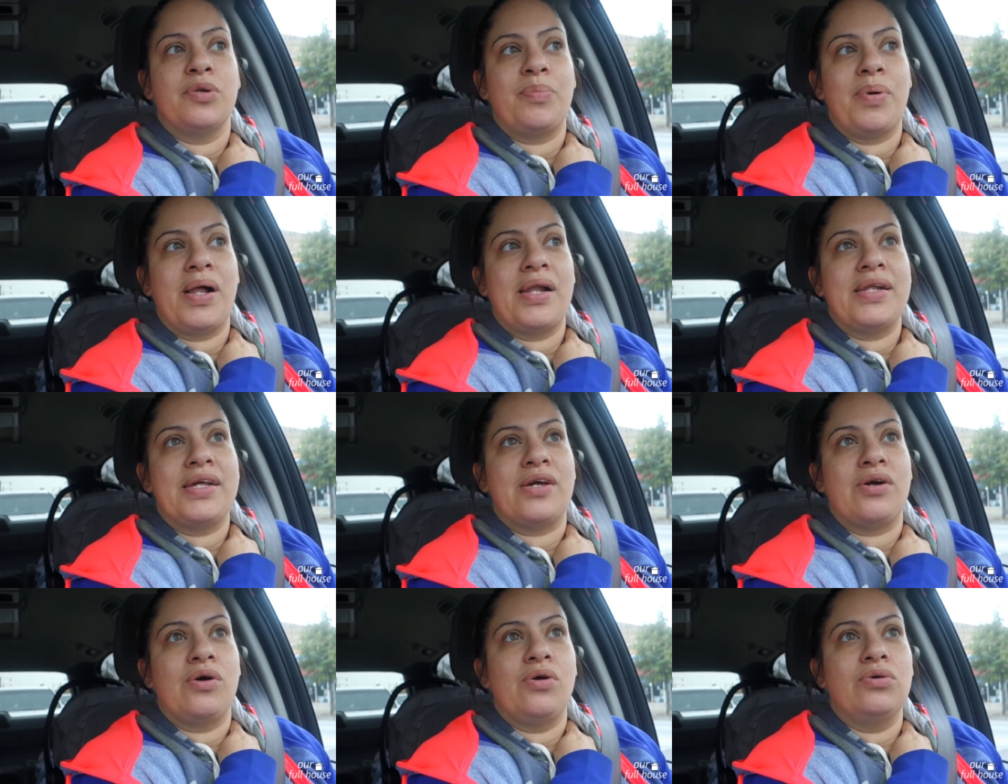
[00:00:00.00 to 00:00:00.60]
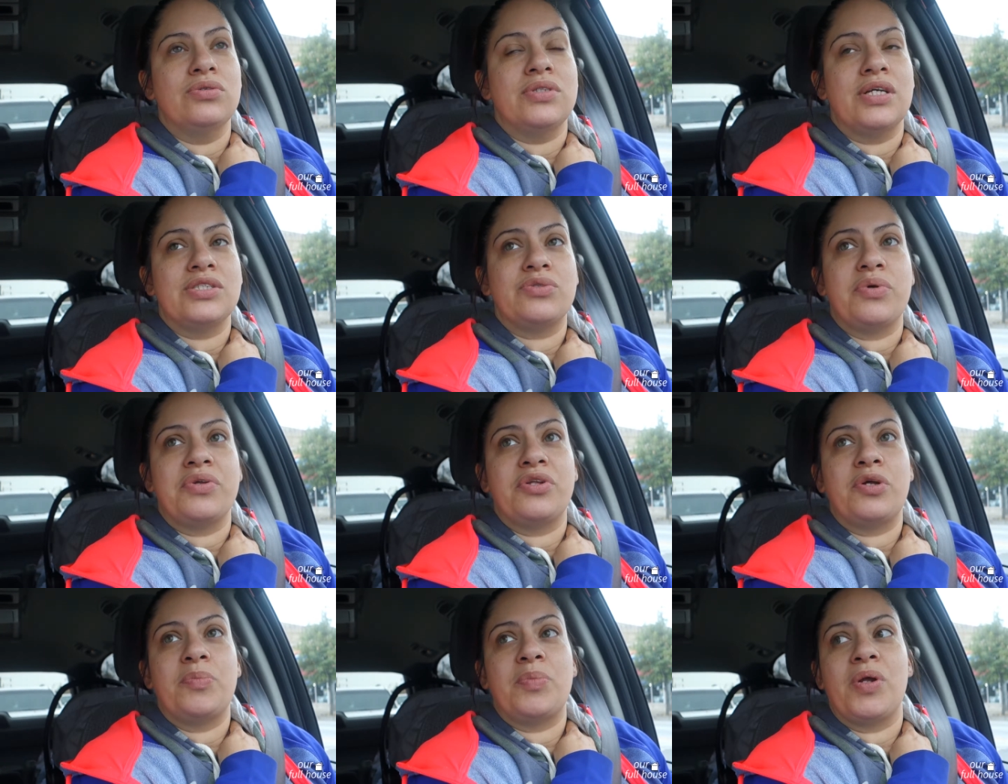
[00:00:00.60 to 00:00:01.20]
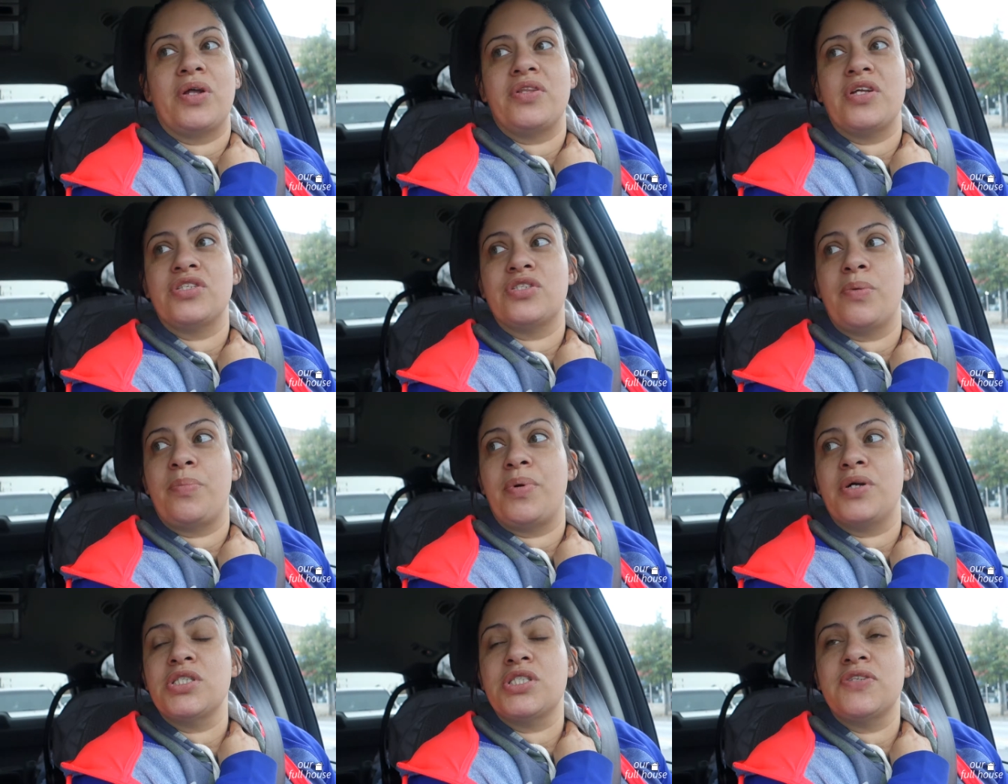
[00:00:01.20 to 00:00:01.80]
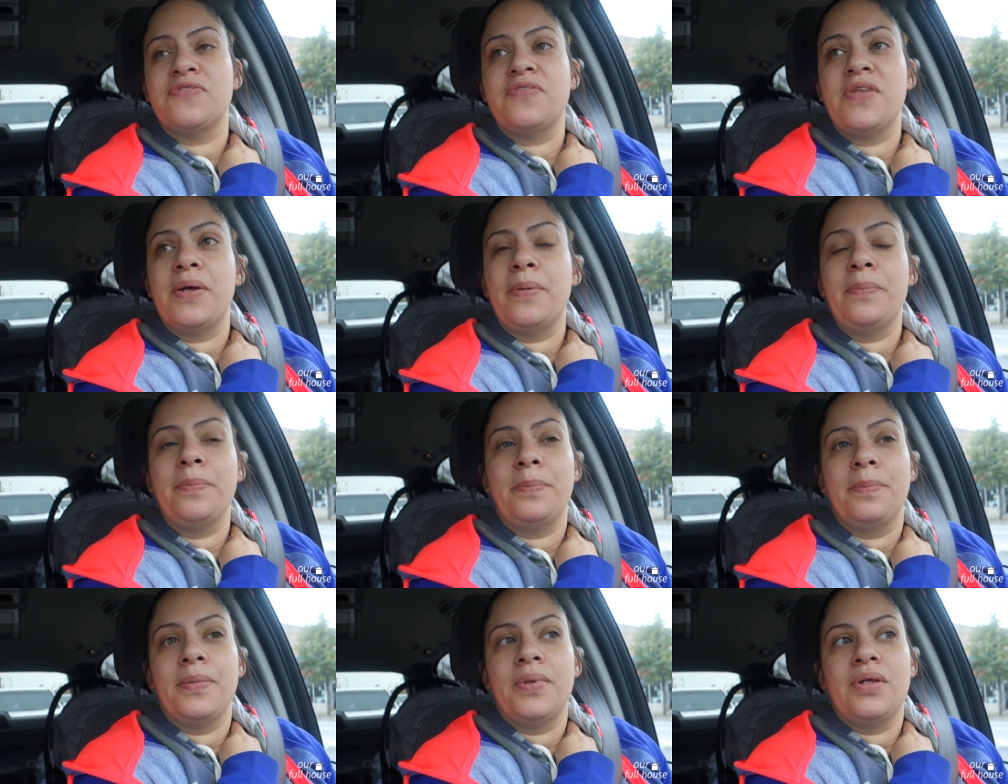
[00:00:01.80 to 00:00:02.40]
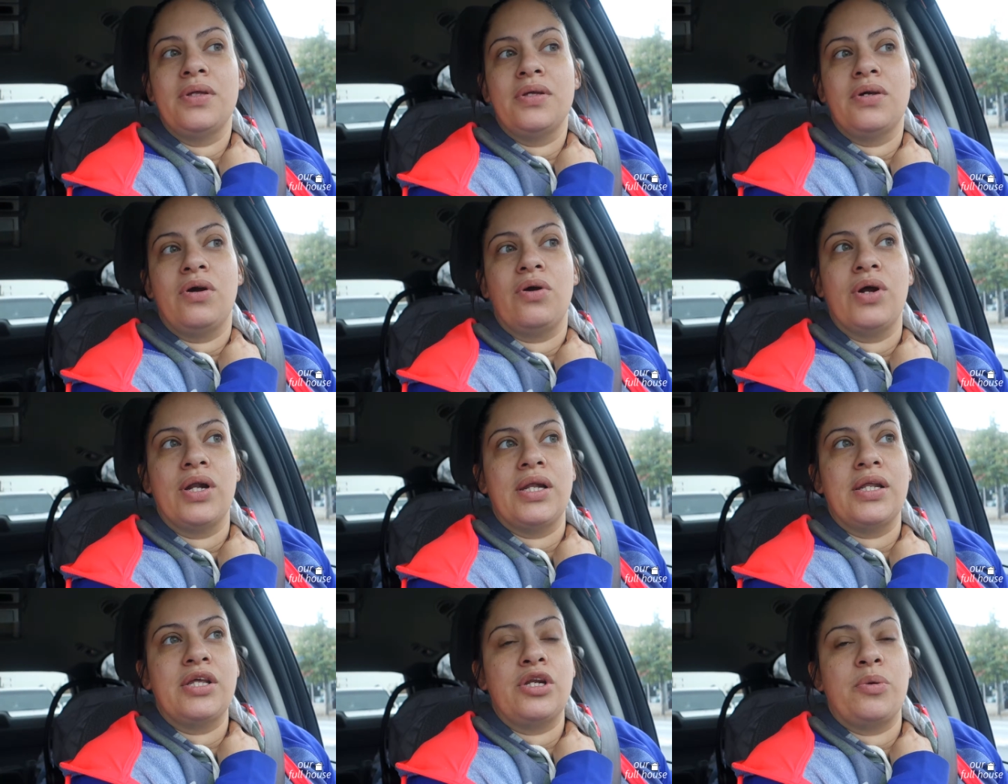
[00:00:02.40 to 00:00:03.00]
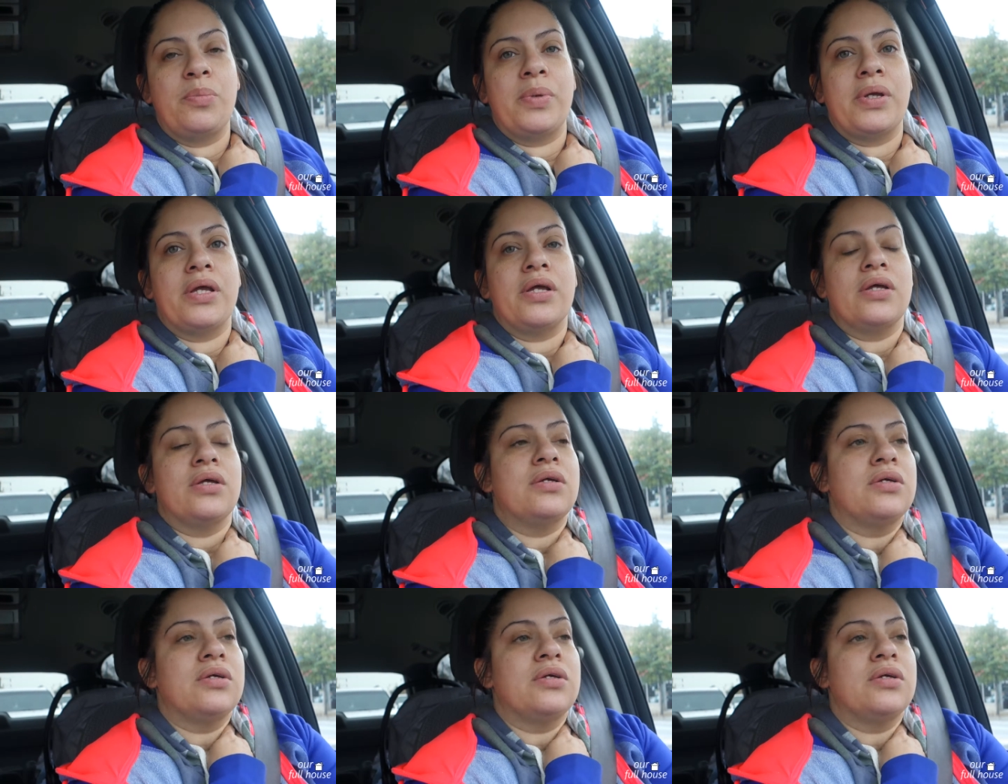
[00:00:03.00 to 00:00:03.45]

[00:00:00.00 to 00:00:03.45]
They're probably cold, that's why they're up there. There's a bunch of them? Or a little bit?